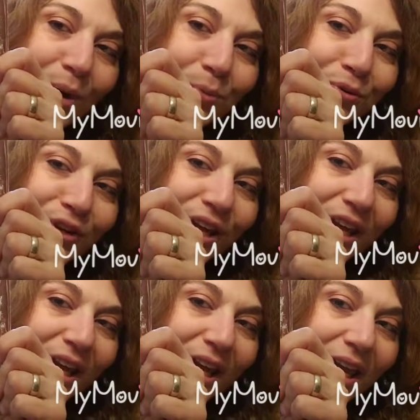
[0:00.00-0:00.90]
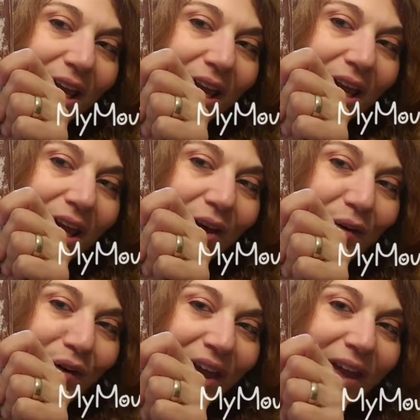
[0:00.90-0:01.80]
How pretty.
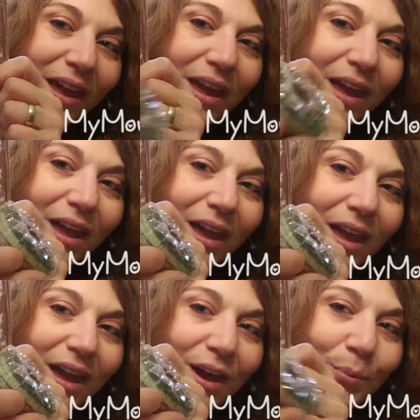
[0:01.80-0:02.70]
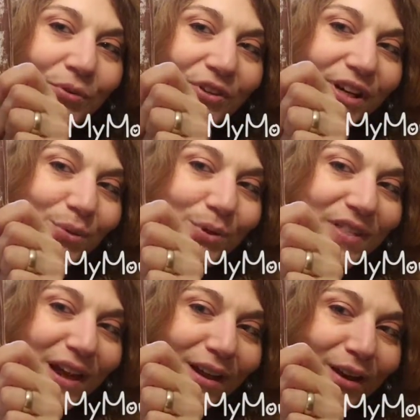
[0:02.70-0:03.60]
Okay. How pretty
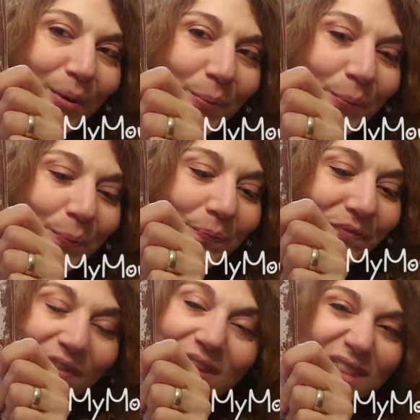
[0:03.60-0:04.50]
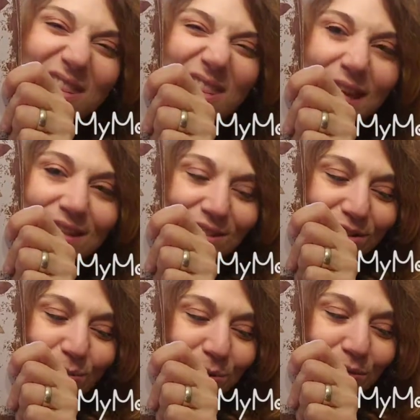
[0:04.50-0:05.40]
would that go?
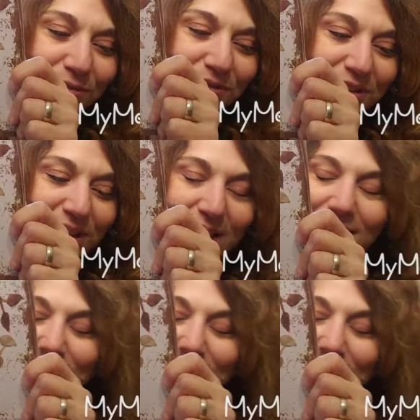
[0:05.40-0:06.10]
That's just beautiful.